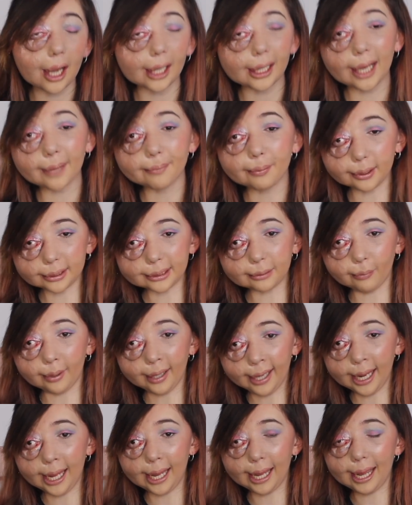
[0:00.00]
I like putting
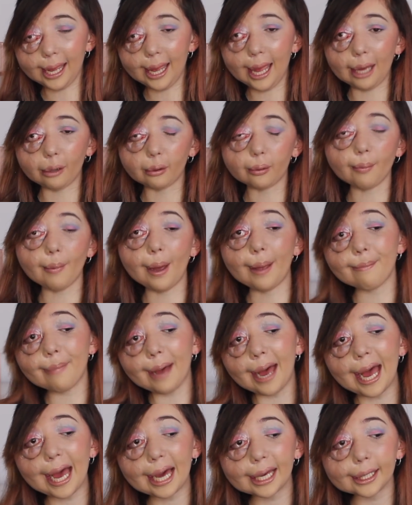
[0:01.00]
one here and on my
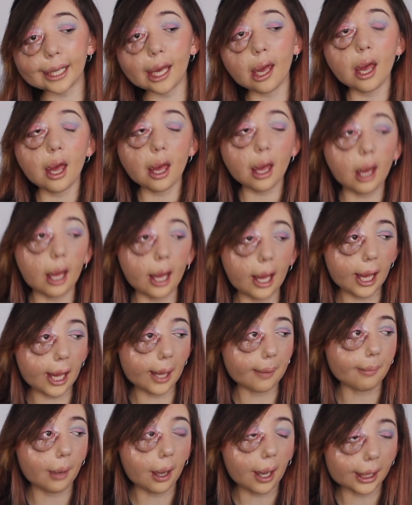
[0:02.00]
back.
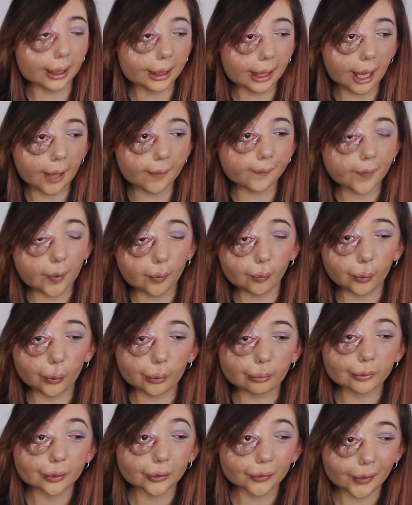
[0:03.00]
I love a
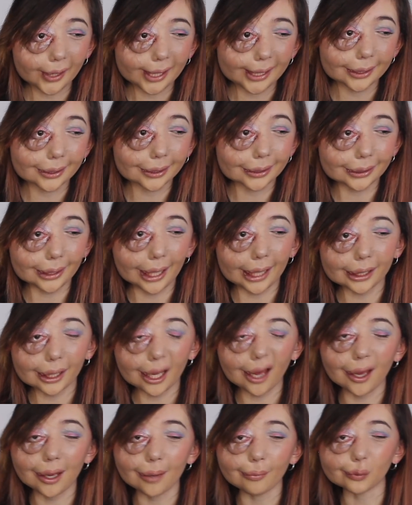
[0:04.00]
warm drink like a
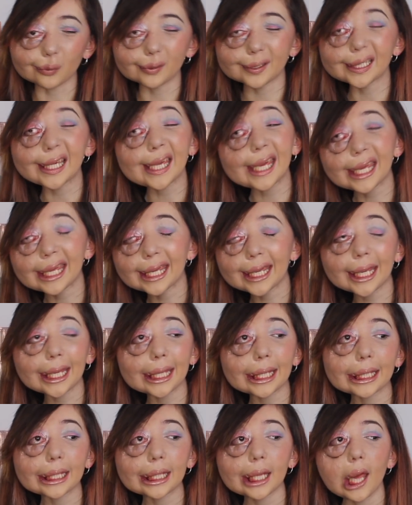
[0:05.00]
herbal
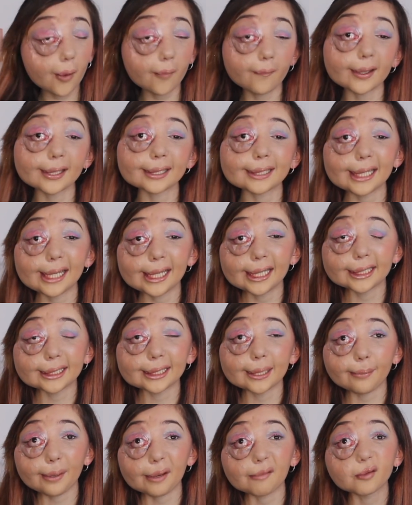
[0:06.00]
tea. Obviously
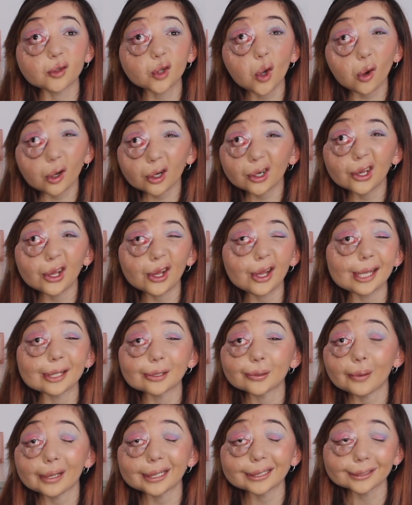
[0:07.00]
eating a bit of chocolate
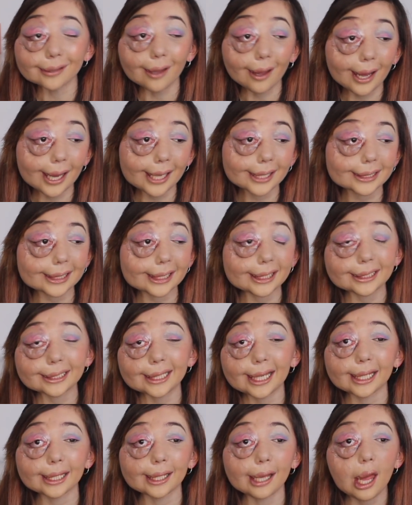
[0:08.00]
is always nice.
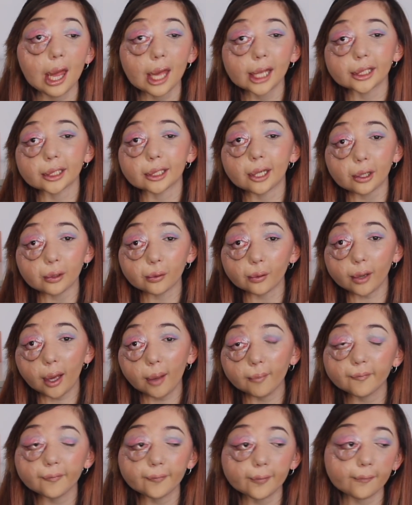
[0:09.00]
Eating, you know, your
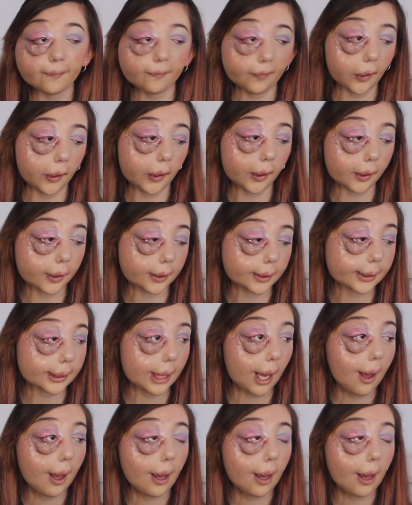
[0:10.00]
comfort foods.